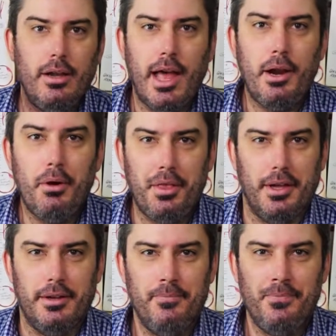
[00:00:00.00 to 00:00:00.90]
an
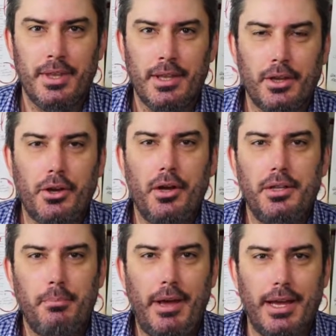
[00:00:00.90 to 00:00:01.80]
author. The Girl on
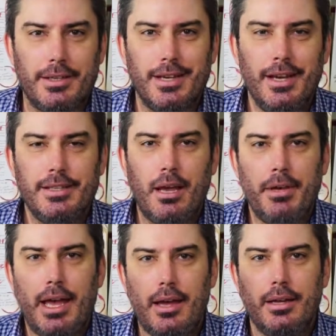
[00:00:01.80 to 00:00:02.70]
the Page,
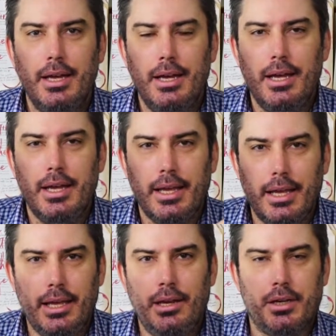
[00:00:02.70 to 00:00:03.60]
coming out
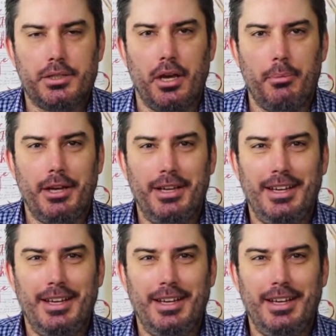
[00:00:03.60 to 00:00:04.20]
in October.